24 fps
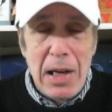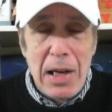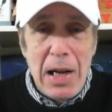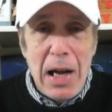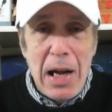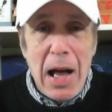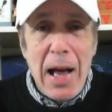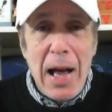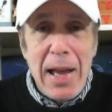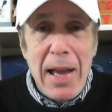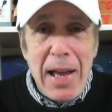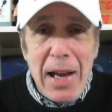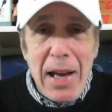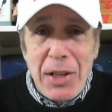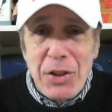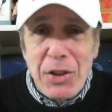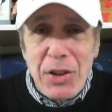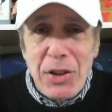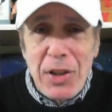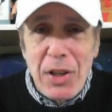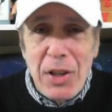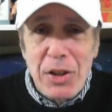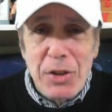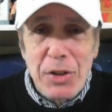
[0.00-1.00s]
I ask
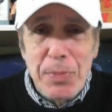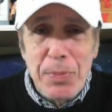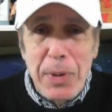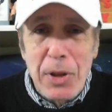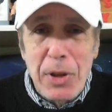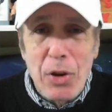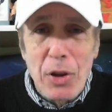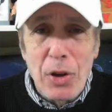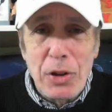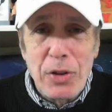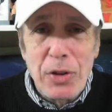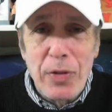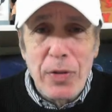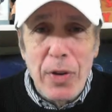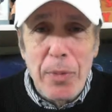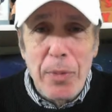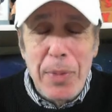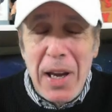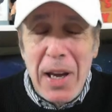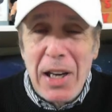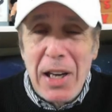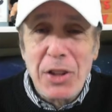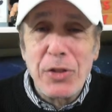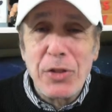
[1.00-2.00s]
this because for the
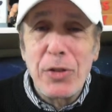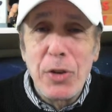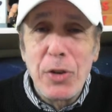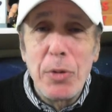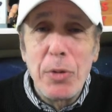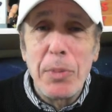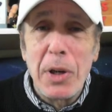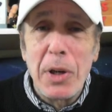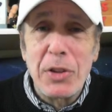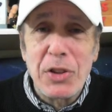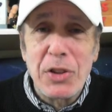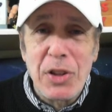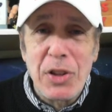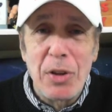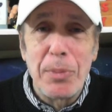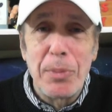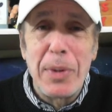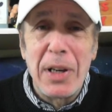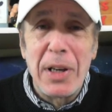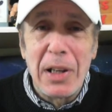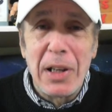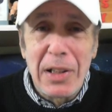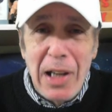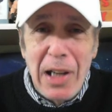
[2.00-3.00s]
past few months there have
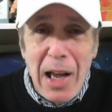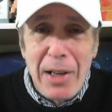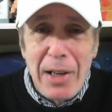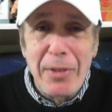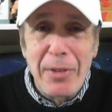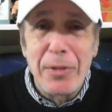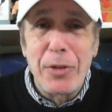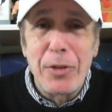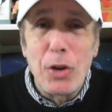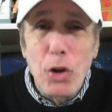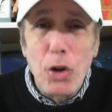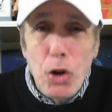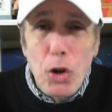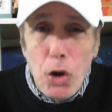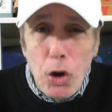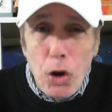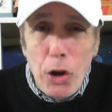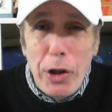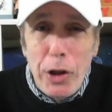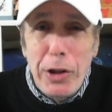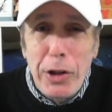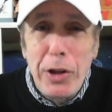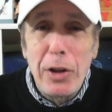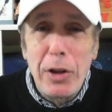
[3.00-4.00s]
been a lot of
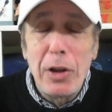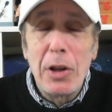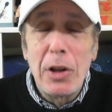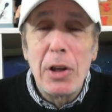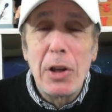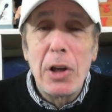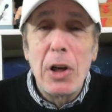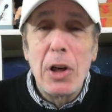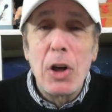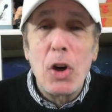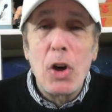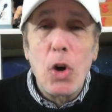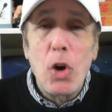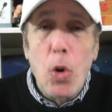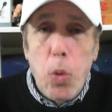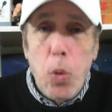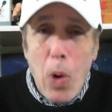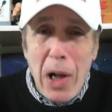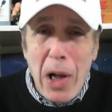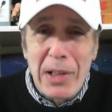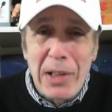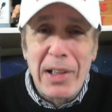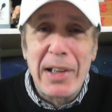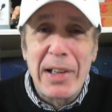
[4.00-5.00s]
good
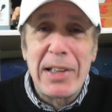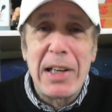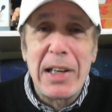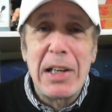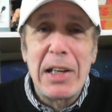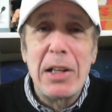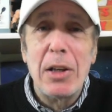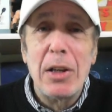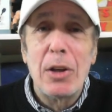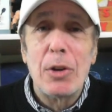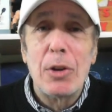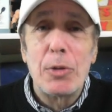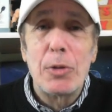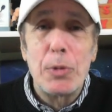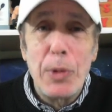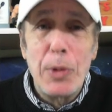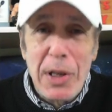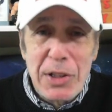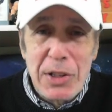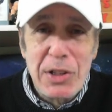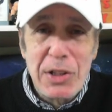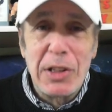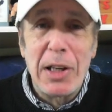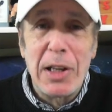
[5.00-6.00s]
quality
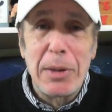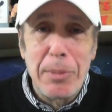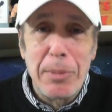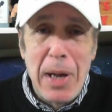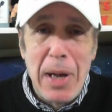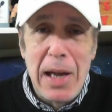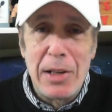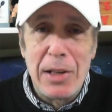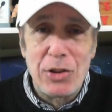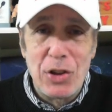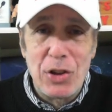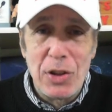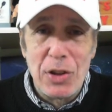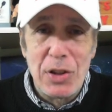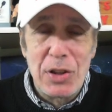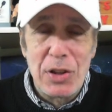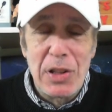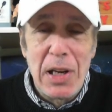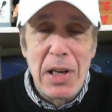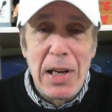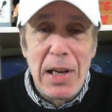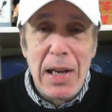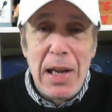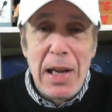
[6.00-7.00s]
wrestling matches.
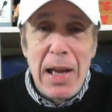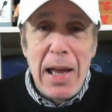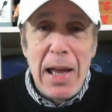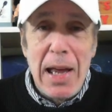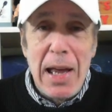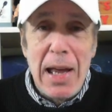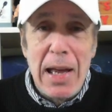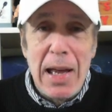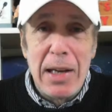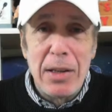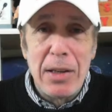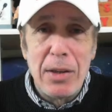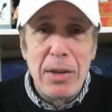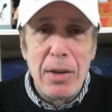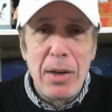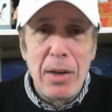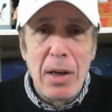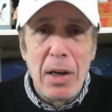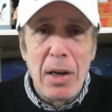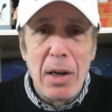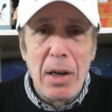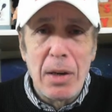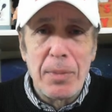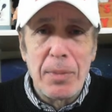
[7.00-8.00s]
And
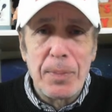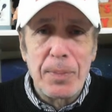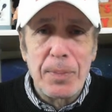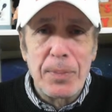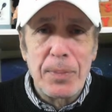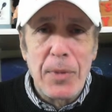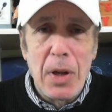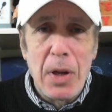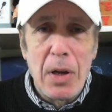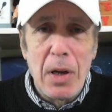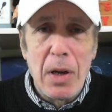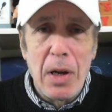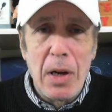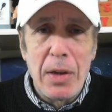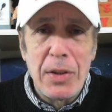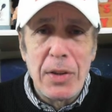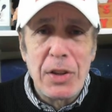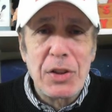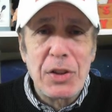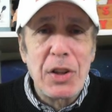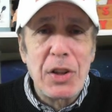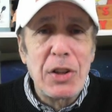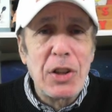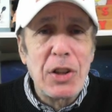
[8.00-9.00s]
on
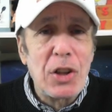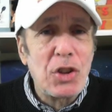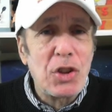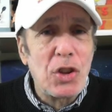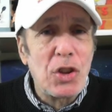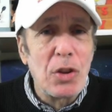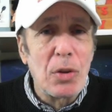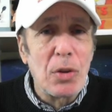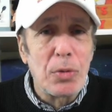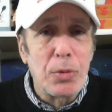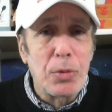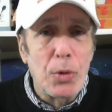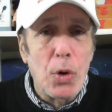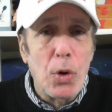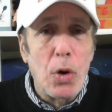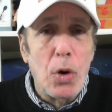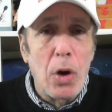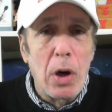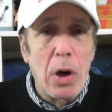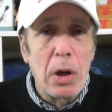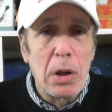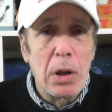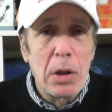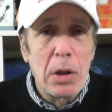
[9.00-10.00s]
this edition of Raw